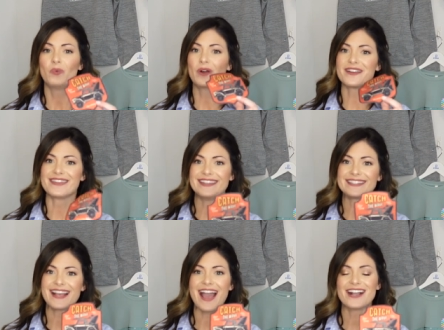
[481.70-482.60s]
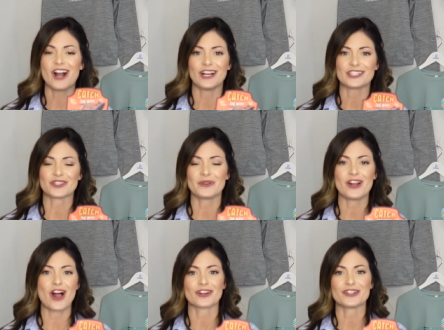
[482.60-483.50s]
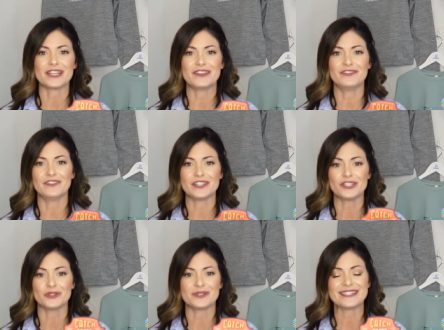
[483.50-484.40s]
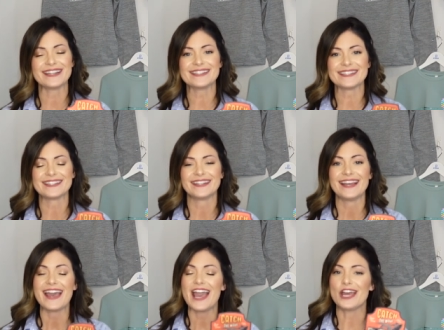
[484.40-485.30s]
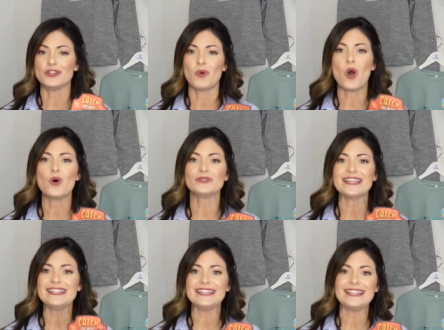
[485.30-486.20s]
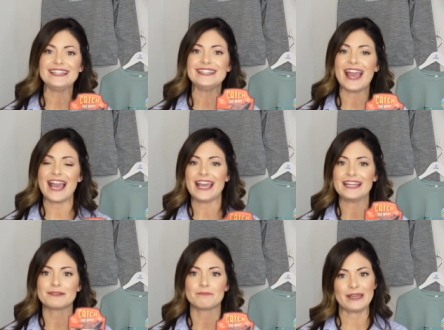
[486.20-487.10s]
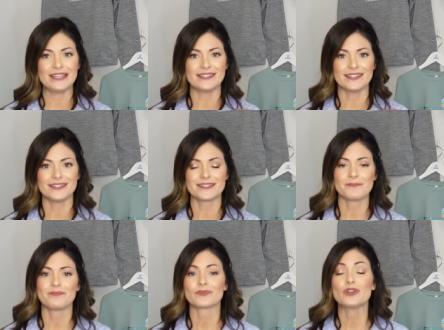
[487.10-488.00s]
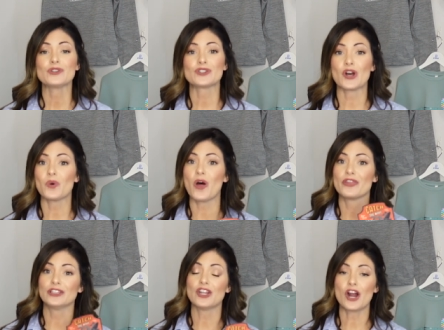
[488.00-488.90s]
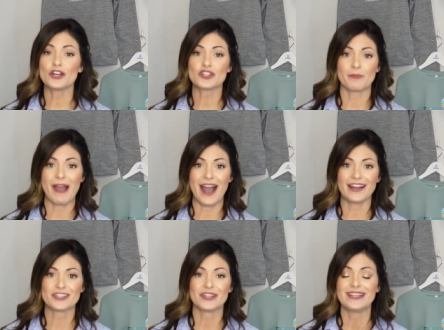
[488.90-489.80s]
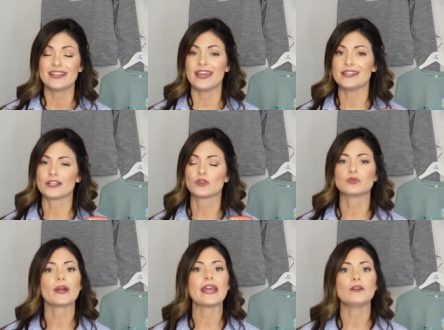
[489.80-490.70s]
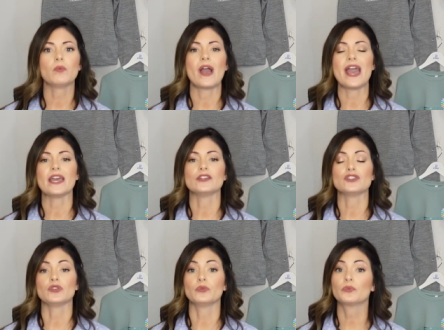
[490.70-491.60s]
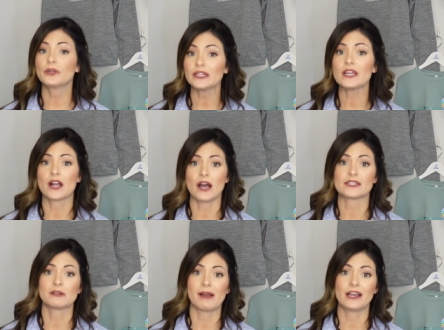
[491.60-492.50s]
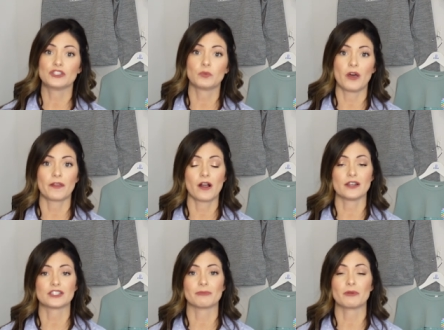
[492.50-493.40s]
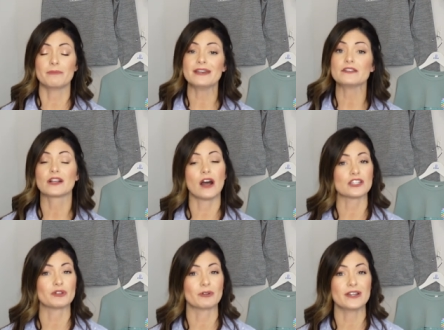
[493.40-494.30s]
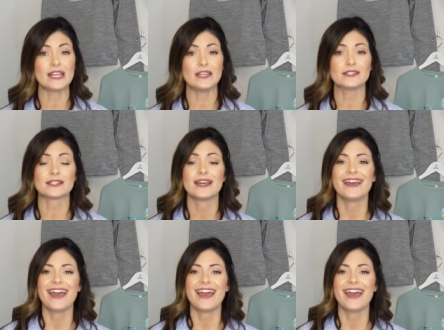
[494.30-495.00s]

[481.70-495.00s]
where this guy costs $3.52 and you only need eight pieces. So the larger patch is a great way to really customize what the customer customer needs.